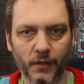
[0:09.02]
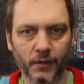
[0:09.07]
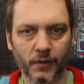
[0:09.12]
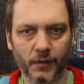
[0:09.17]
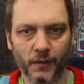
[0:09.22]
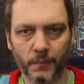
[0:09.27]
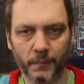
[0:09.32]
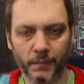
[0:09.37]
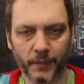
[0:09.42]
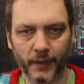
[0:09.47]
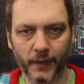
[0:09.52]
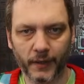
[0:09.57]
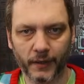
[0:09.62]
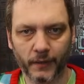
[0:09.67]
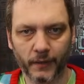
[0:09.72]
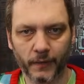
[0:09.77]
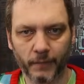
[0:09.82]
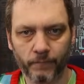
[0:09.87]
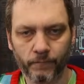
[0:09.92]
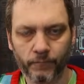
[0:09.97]
or a
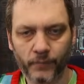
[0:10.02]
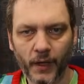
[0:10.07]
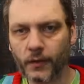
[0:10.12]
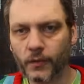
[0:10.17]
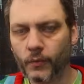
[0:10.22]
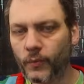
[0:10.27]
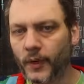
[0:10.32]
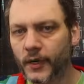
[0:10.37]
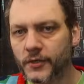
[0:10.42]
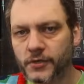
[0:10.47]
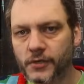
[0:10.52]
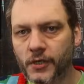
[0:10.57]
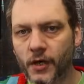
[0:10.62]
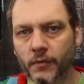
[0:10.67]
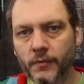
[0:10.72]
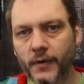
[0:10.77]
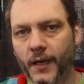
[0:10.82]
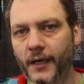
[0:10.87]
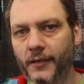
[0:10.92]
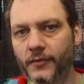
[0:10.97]
compiler. Where do you
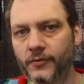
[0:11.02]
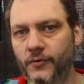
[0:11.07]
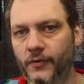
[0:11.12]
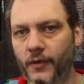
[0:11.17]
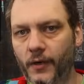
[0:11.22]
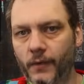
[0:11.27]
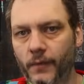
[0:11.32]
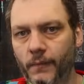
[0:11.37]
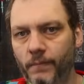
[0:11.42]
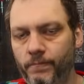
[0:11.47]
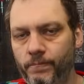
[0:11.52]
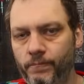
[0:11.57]
go next though?